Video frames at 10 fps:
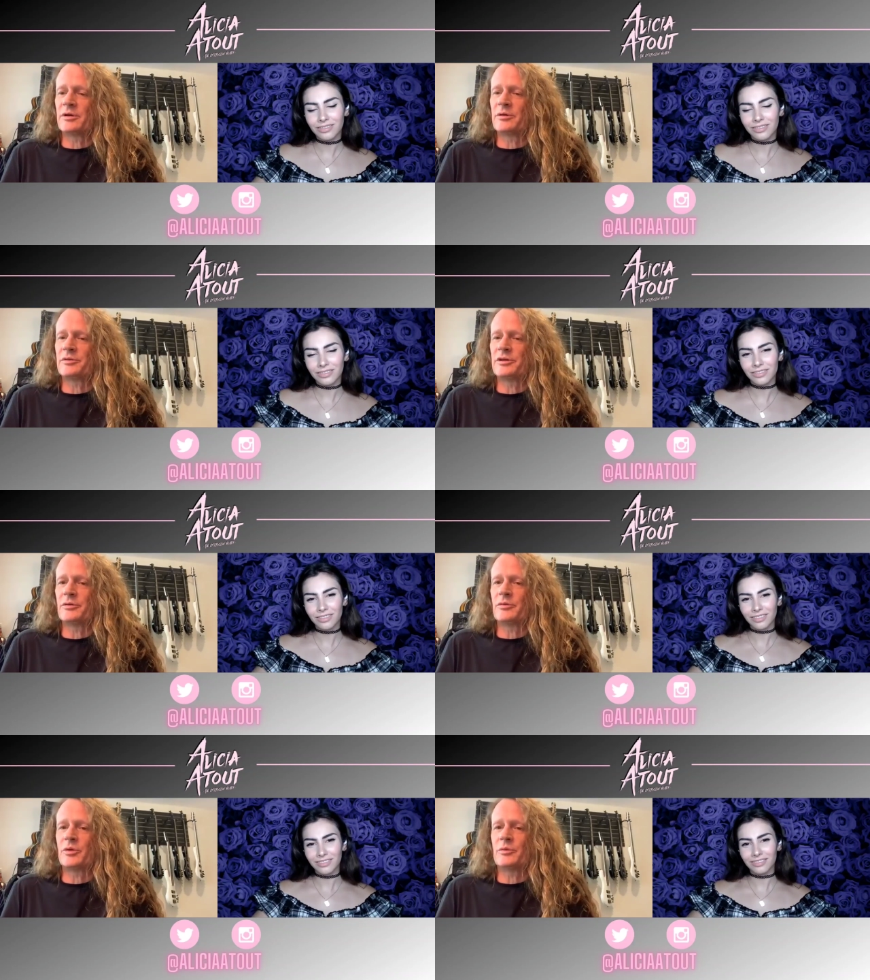Speaker 1: you know, to
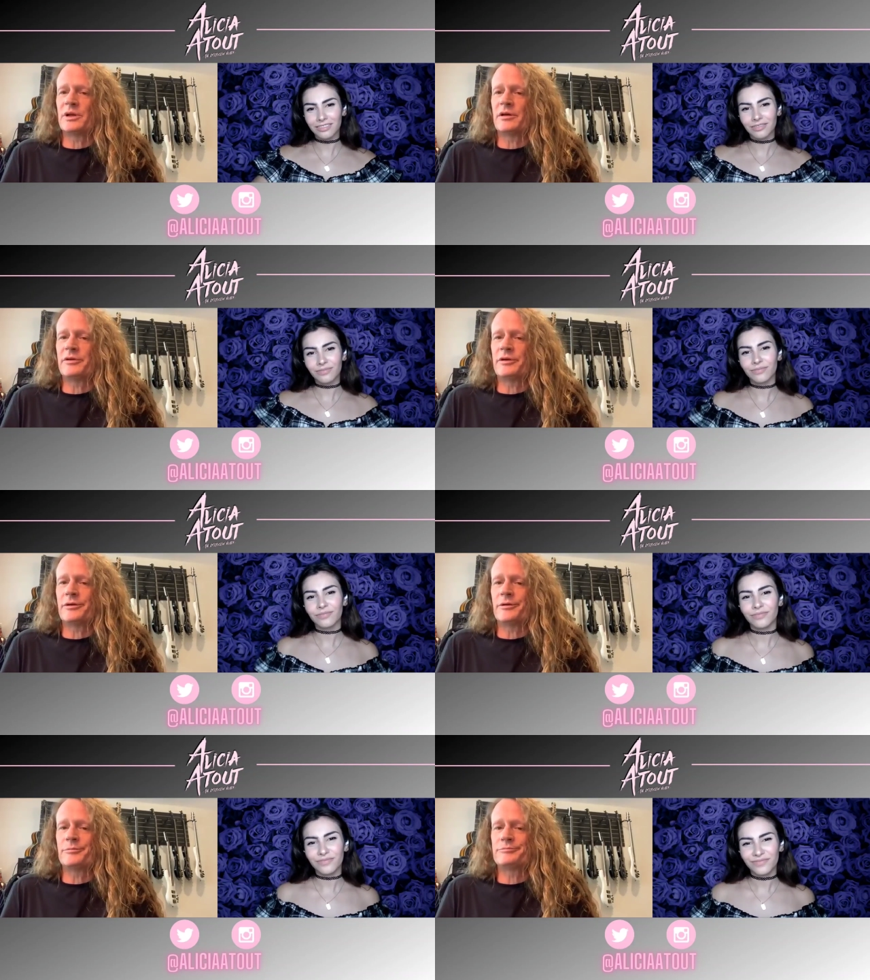doing what we love to
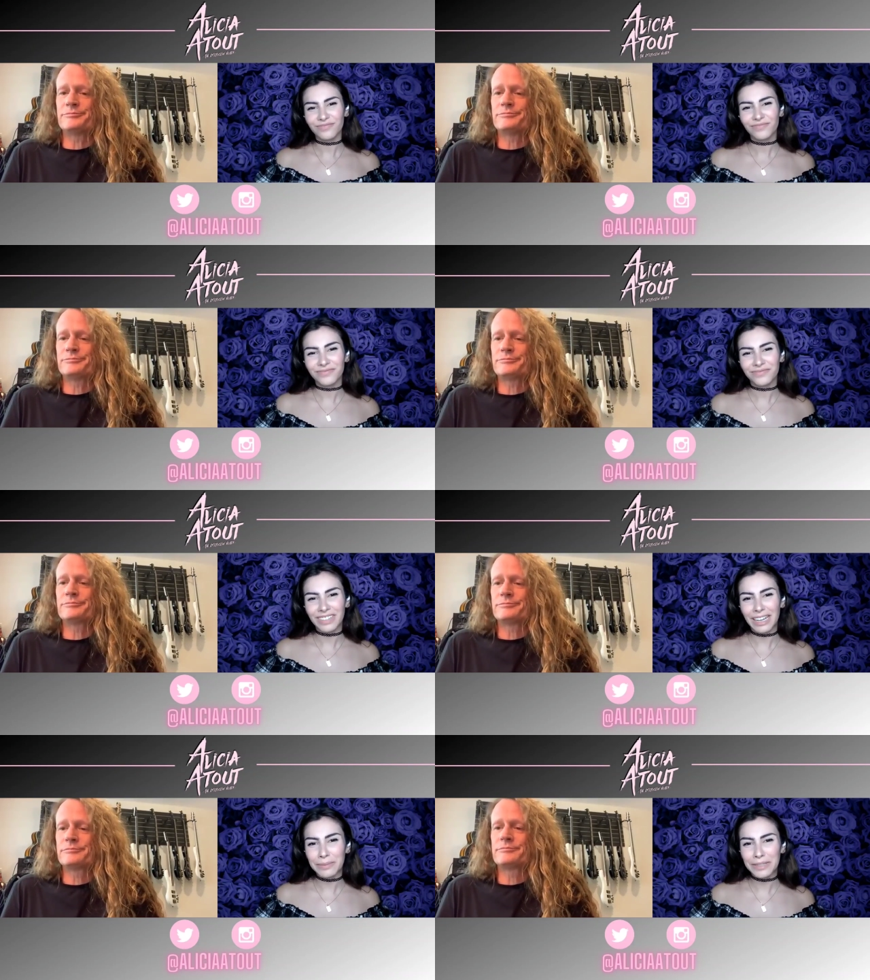do.
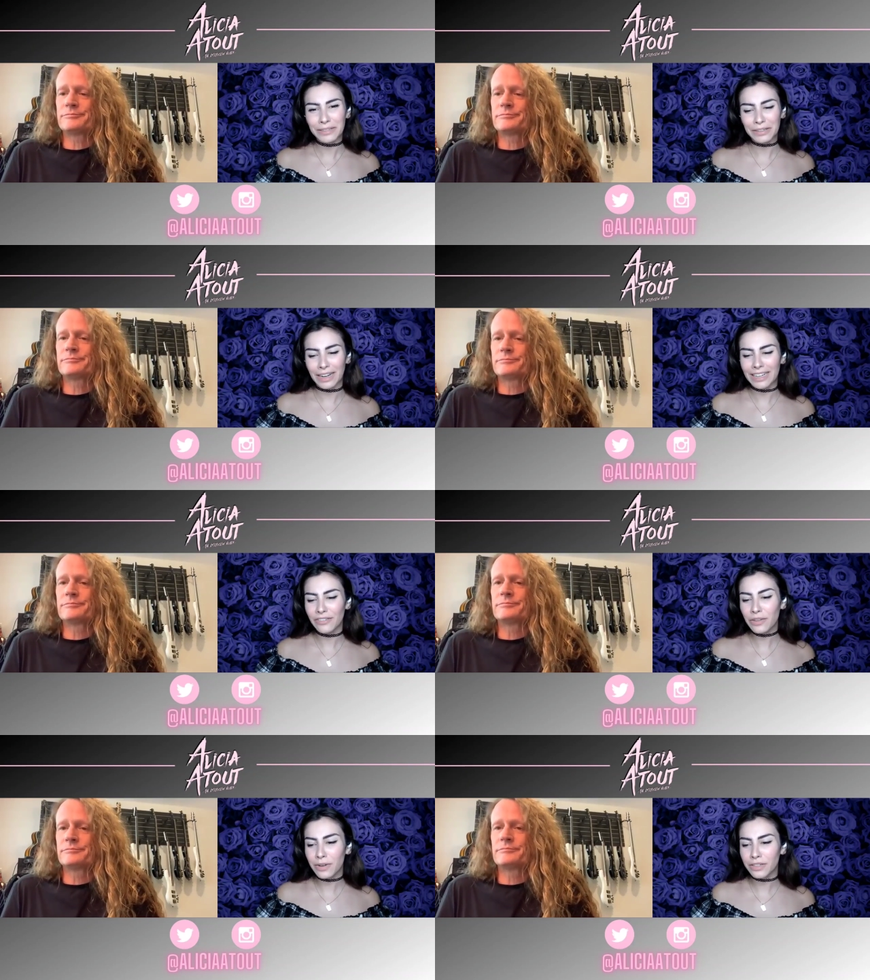
Speaker 2: Absolutely. And
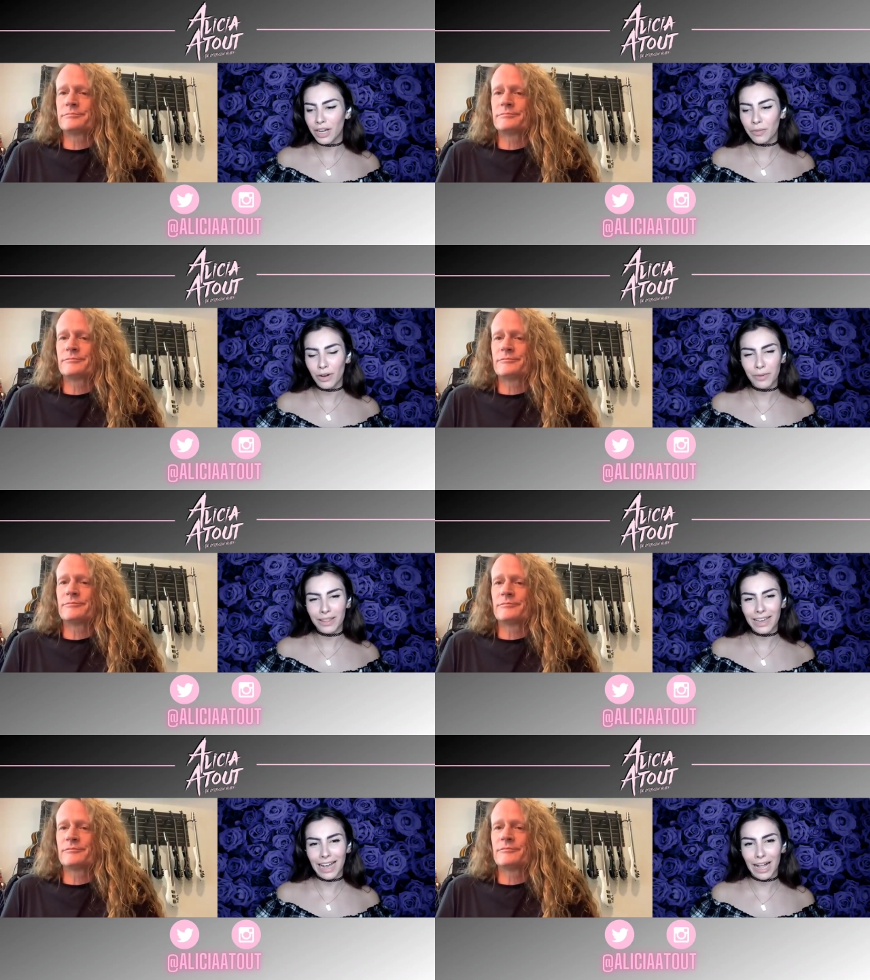I definitely want to talk more
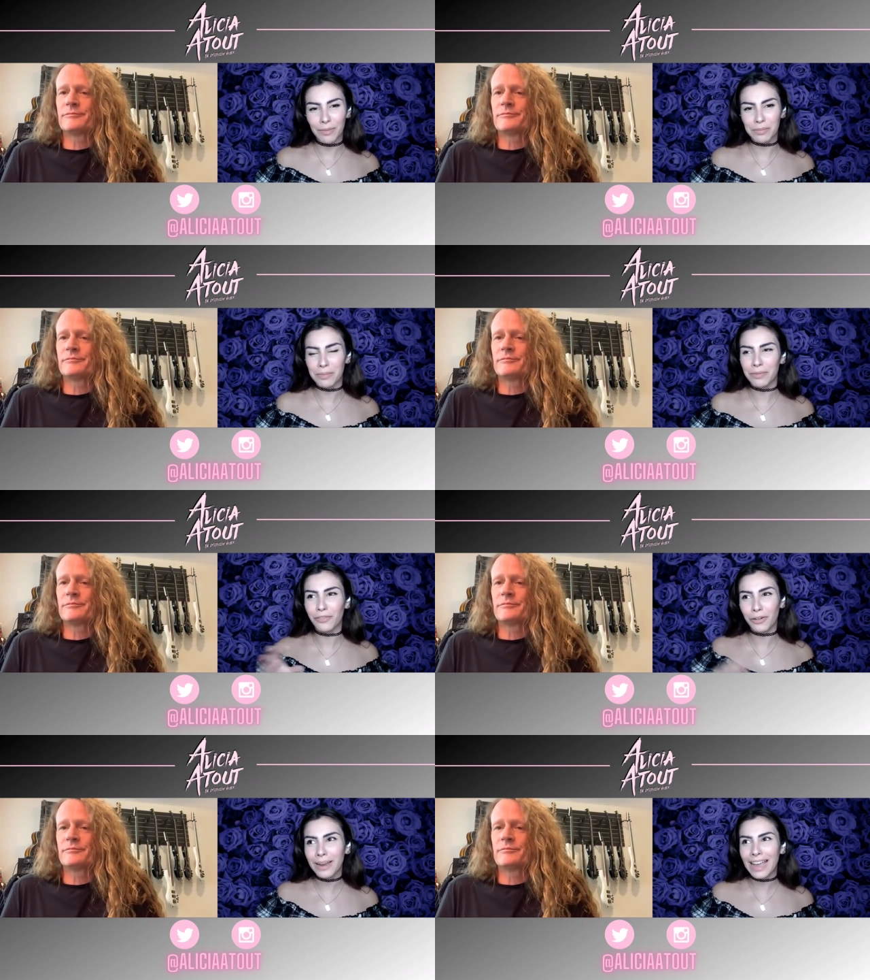about the album, but
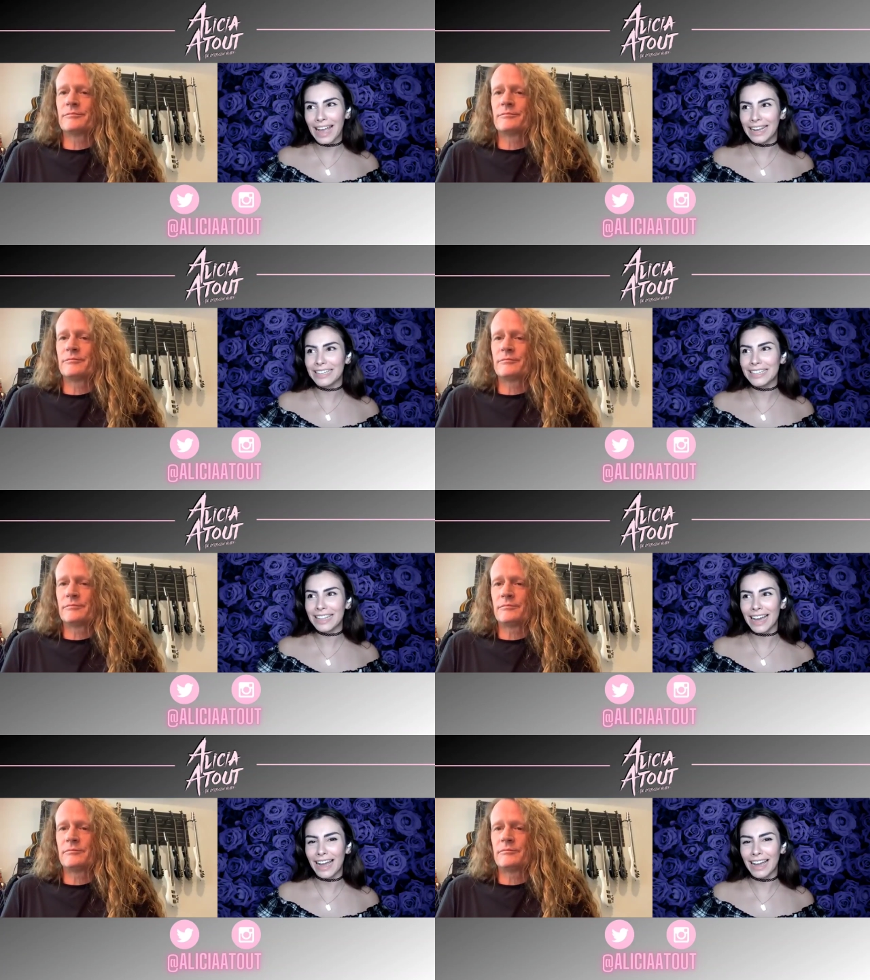before we head
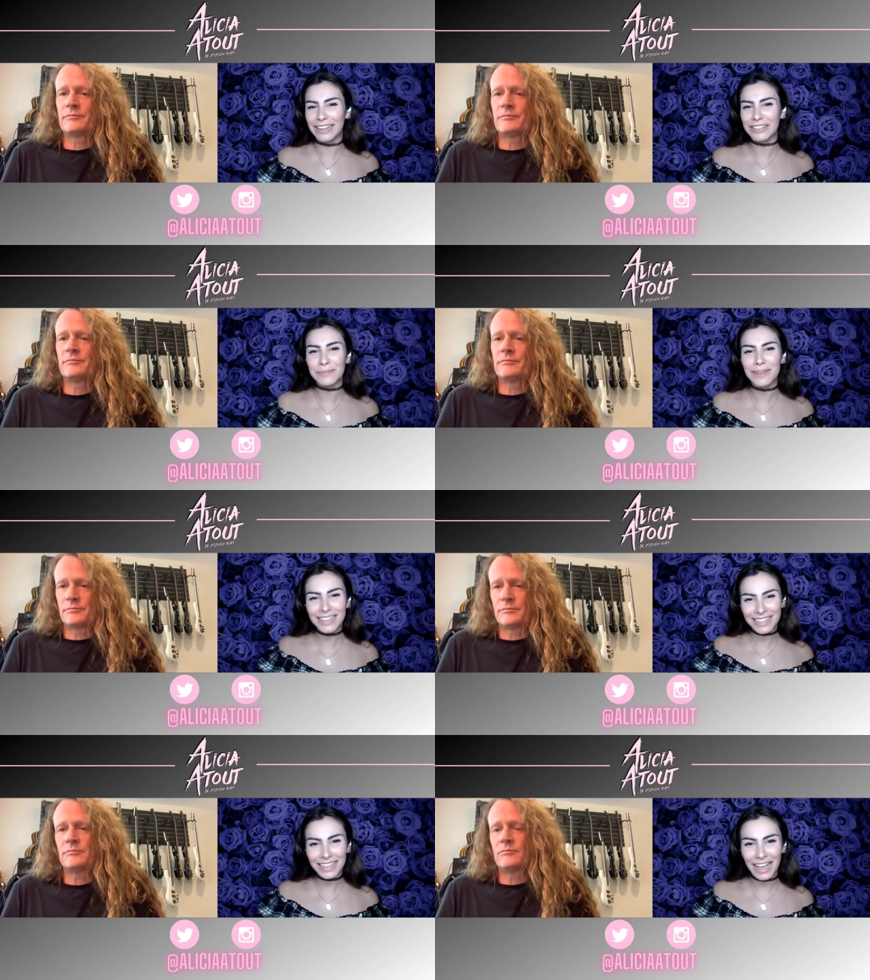into that, uh, just
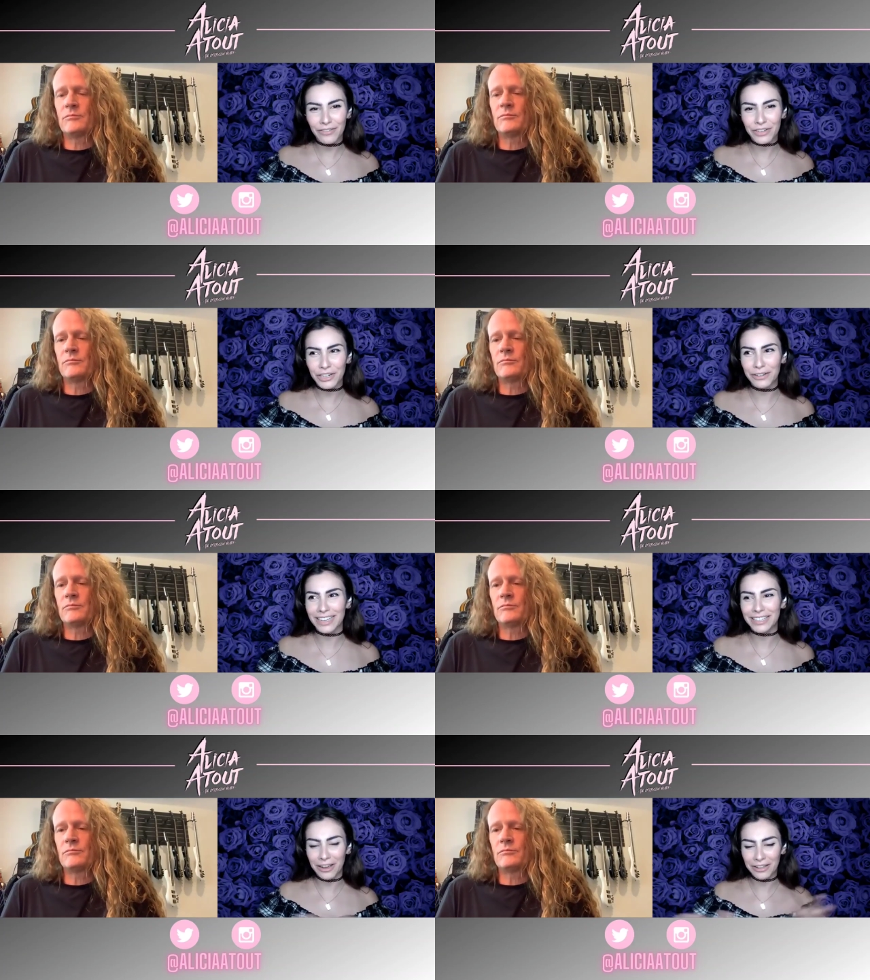speaking to live
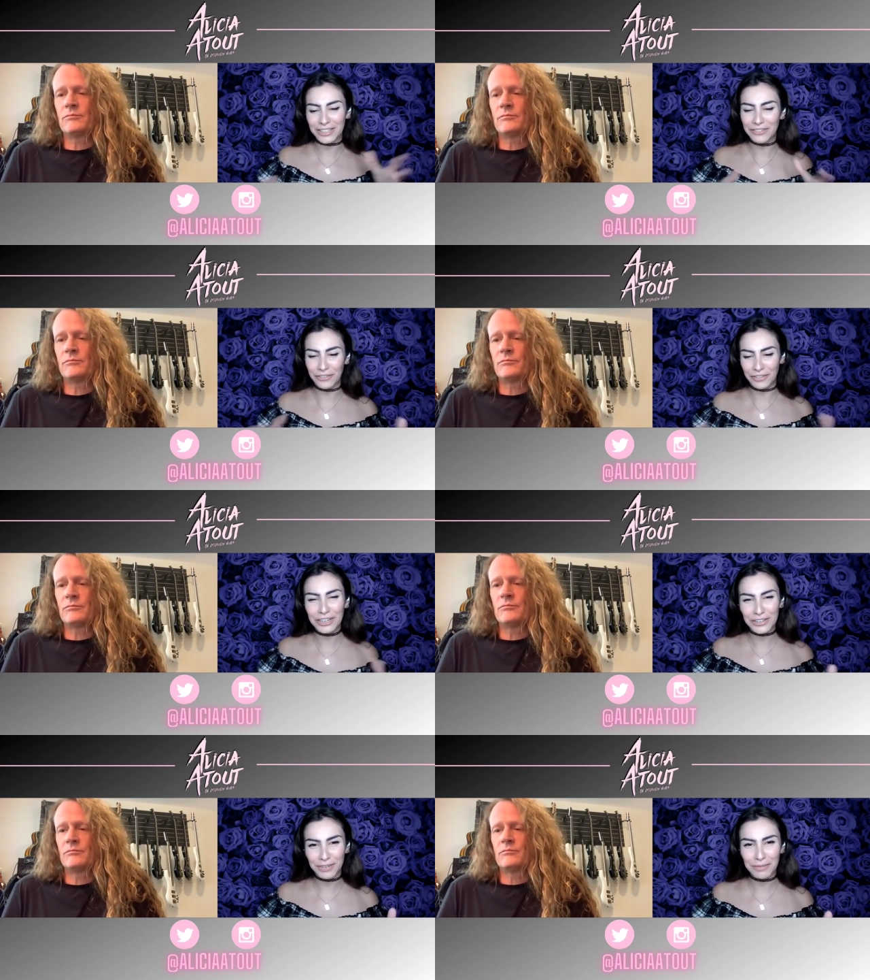shows, I saw this
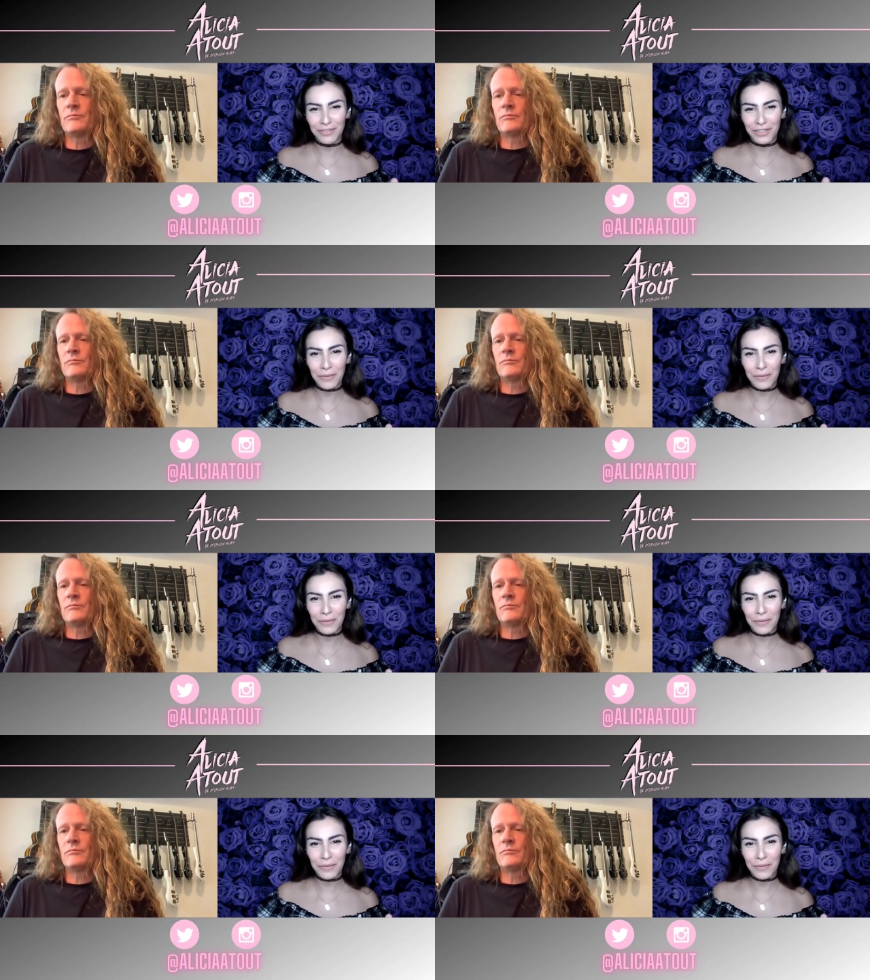footage from